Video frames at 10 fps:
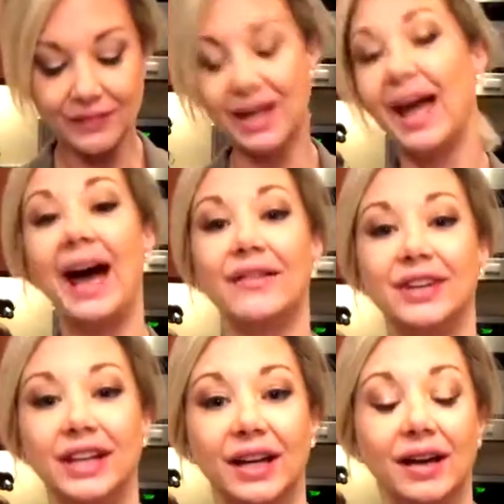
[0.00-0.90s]

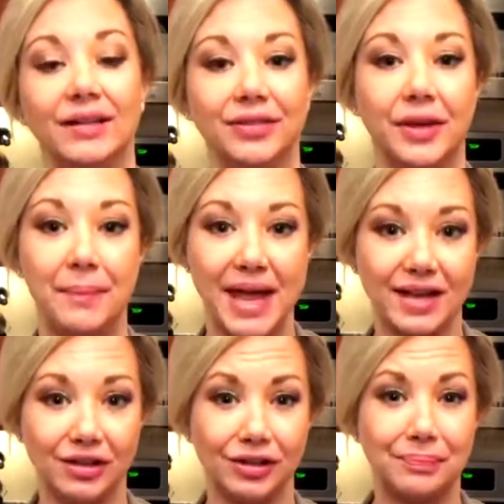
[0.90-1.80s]
having the
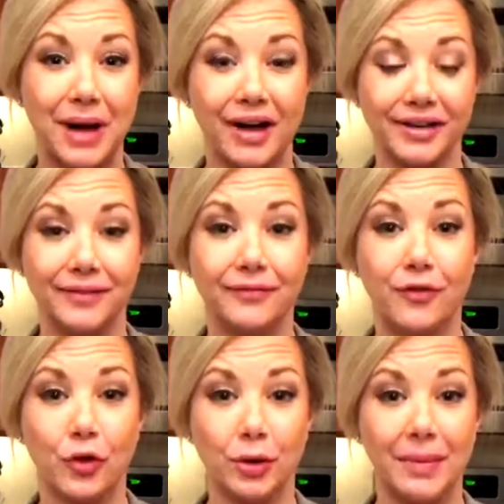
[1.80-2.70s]
bagel bottom
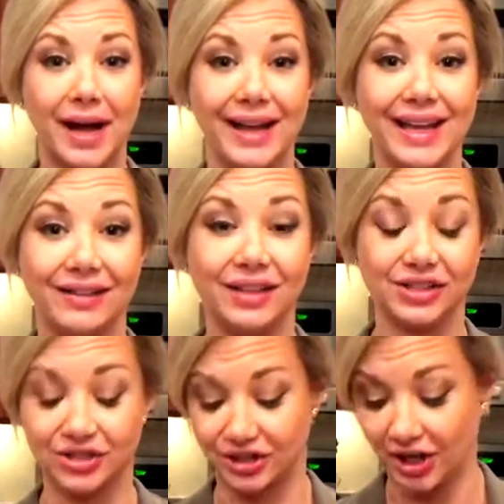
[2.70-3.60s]
for my
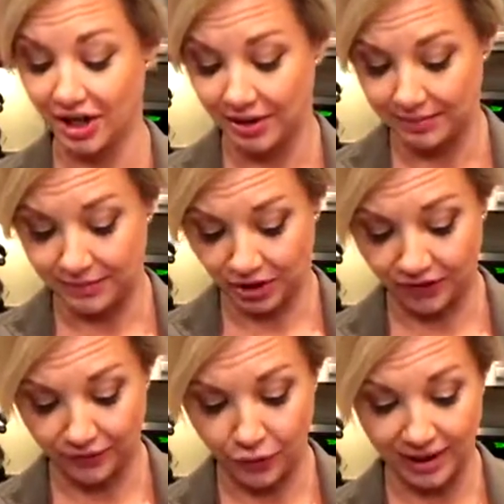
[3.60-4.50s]
English,
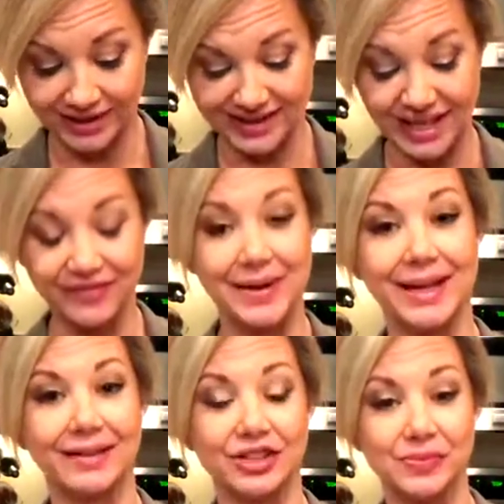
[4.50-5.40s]
instead of my
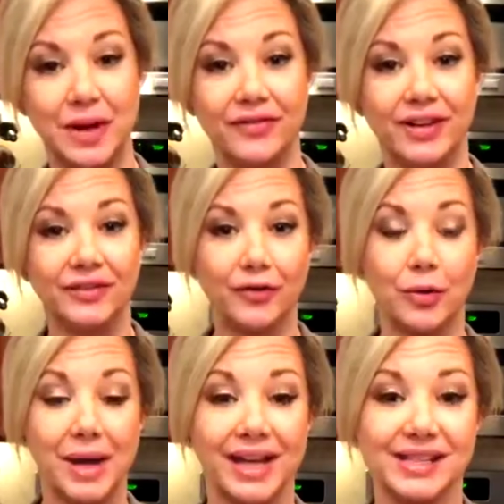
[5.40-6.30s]
English muffin for
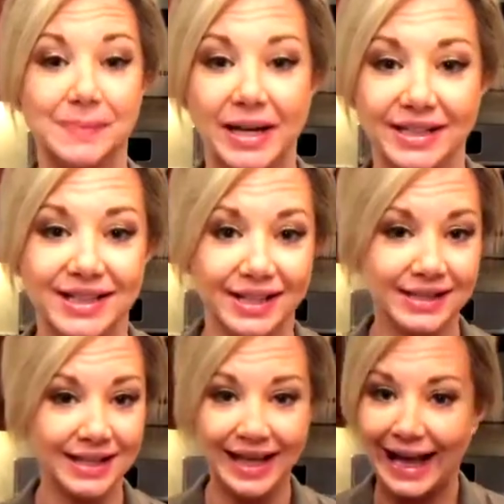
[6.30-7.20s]
my Eggs
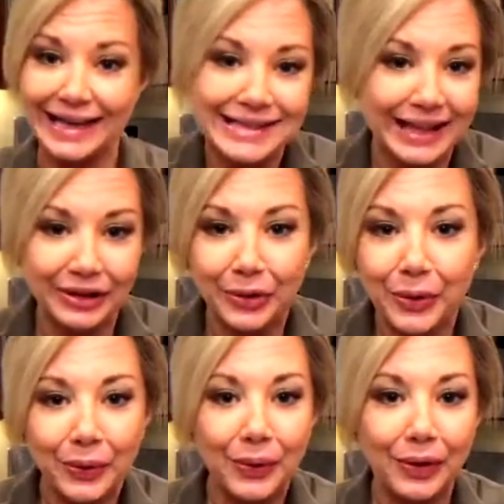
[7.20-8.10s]
Benedict. Has that little
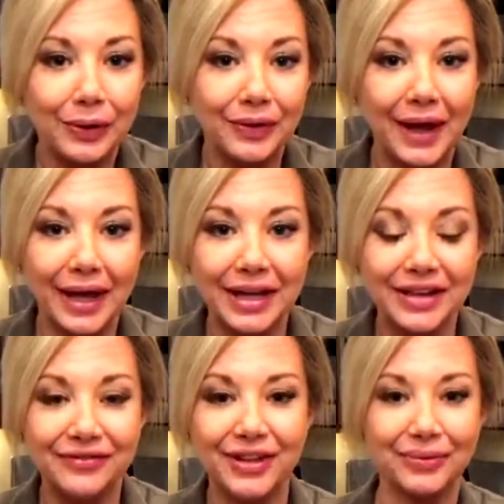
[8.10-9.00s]
hole, the egg
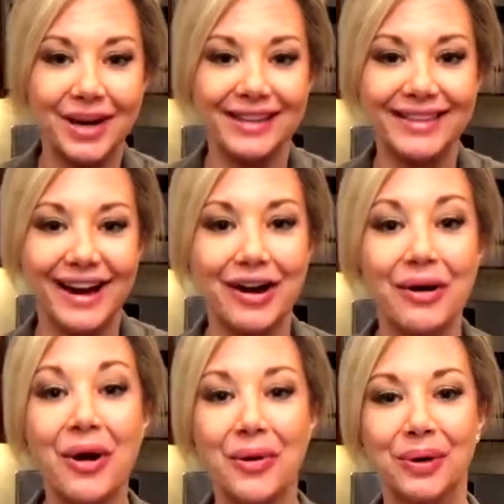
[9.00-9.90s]
can fit right
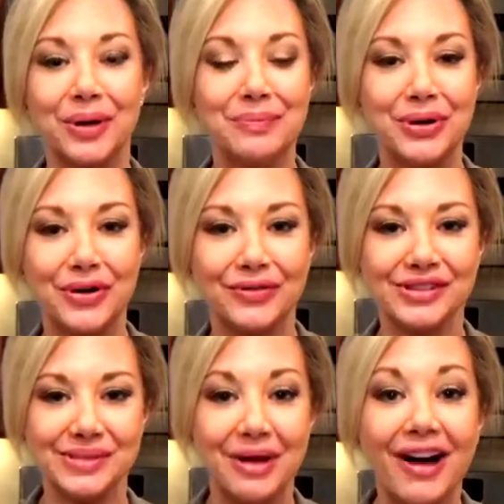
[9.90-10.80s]
there. We're gonna put over
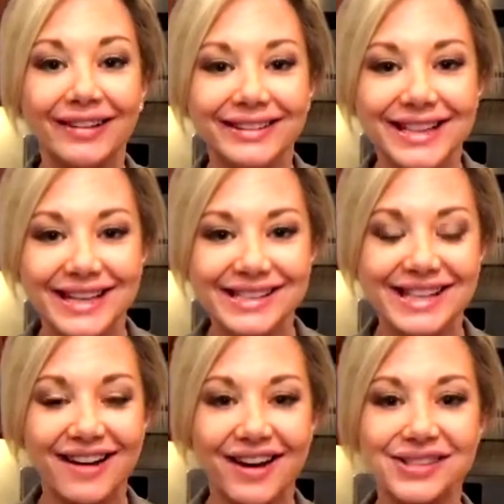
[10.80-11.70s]
some Hollandaise
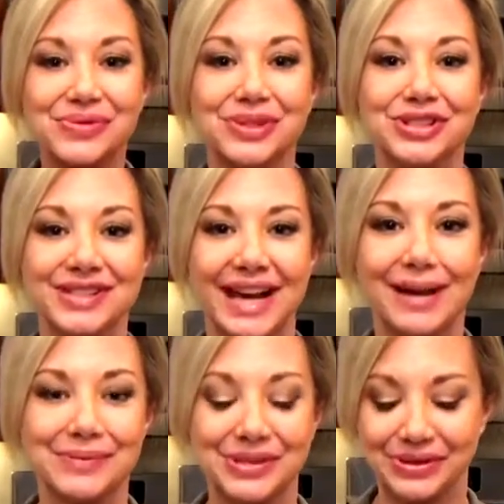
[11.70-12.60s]
sauce, which is
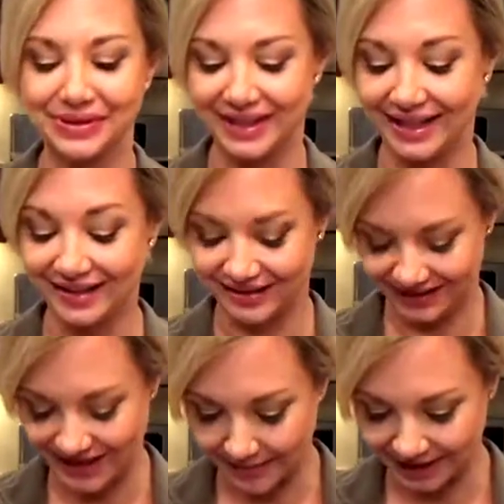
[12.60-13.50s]
absolutely
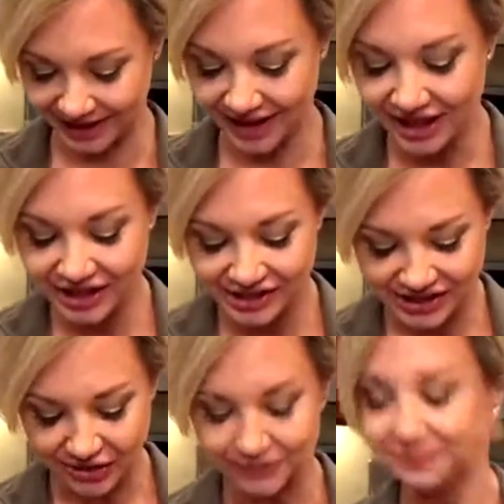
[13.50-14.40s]
yummy.
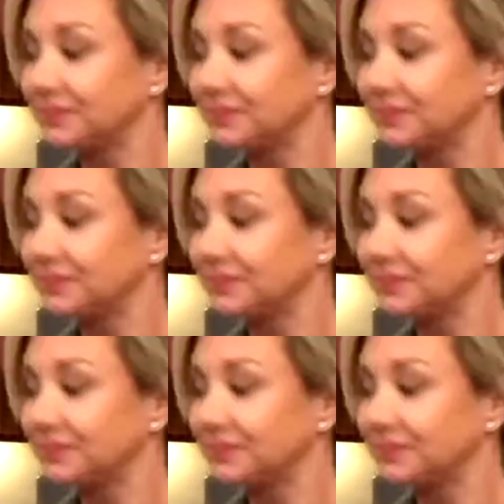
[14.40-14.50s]
So